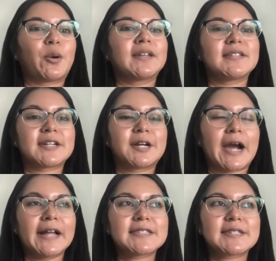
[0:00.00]
going into
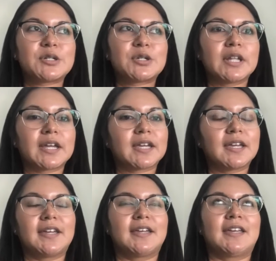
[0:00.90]
grad school,
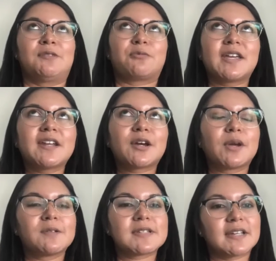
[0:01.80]
like in Reno,
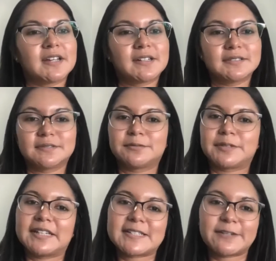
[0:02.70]
it was like a
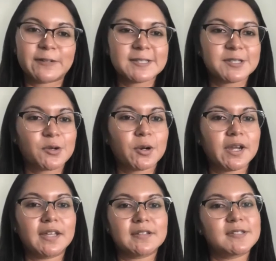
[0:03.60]
really different
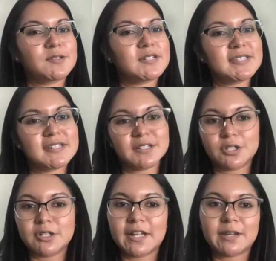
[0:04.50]
story. The students
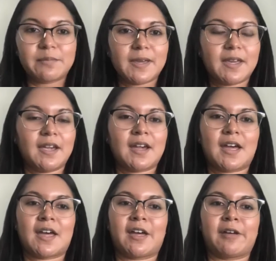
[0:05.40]
didn't look like me.
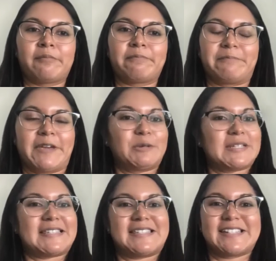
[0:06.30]
It
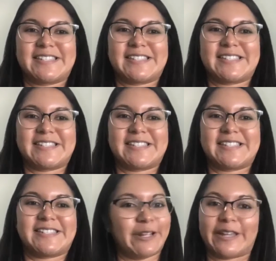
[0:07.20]
was just
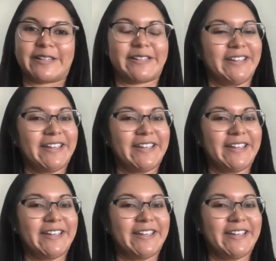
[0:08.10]
different. Like,